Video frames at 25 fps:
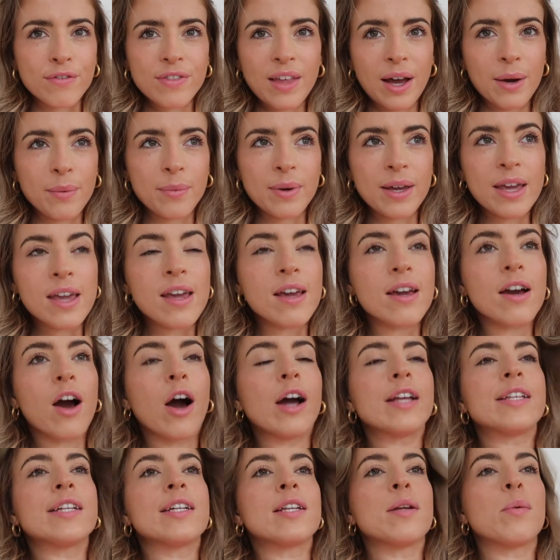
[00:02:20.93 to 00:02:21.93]
that week
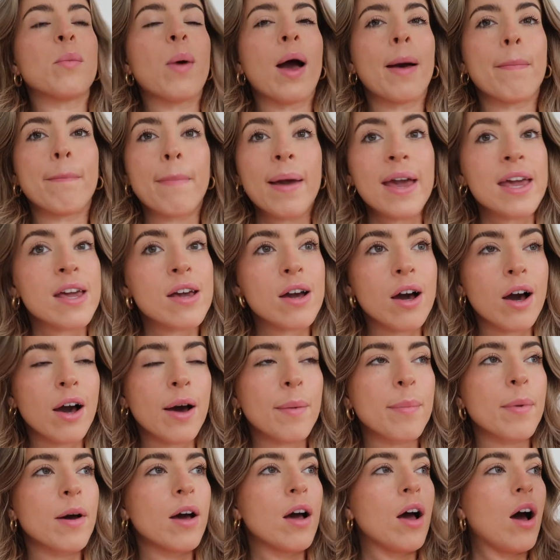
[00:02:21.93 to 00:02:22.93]
I didn't wear
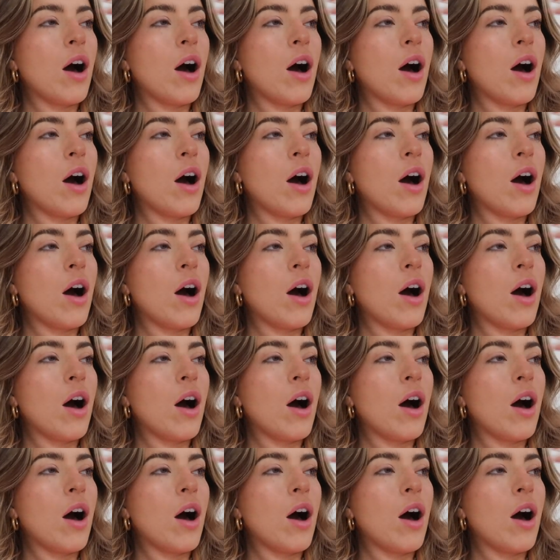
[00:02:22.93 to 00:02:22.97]
makeup